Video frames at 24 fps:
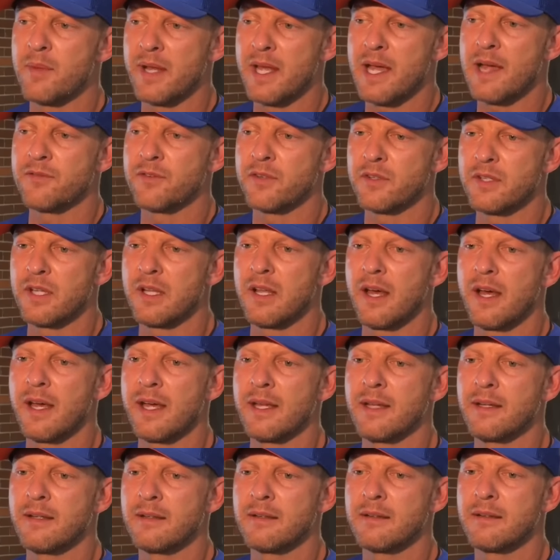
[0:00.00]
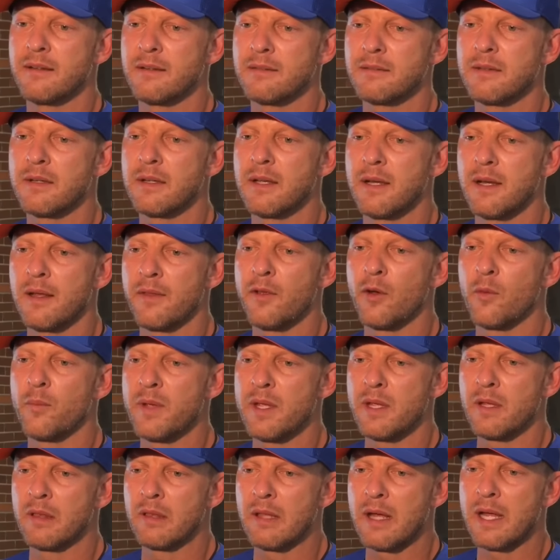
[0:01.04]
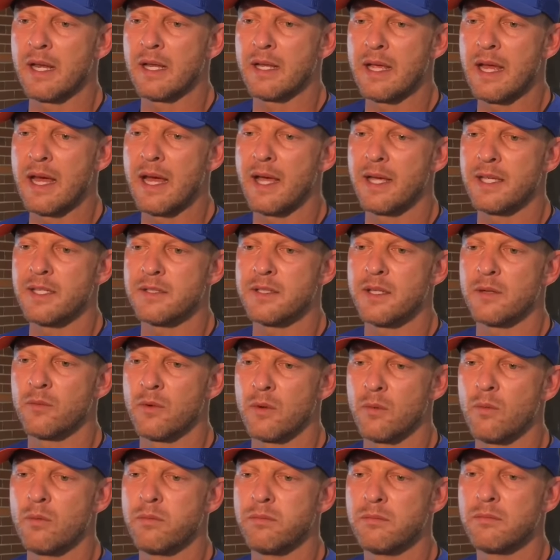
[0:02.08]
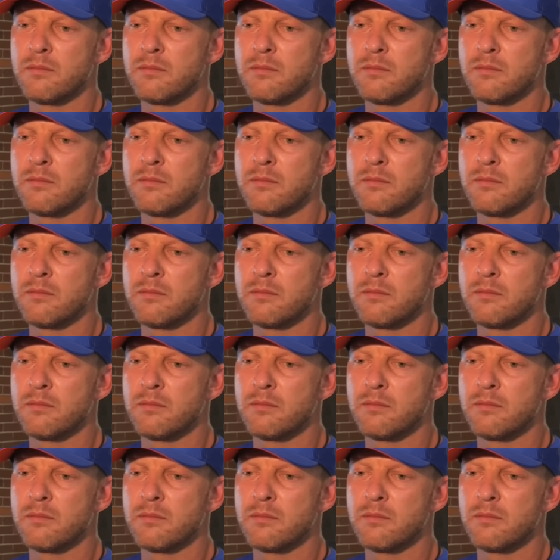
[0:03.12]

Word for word: but after tonight, uh, there'll be a lot of guys that will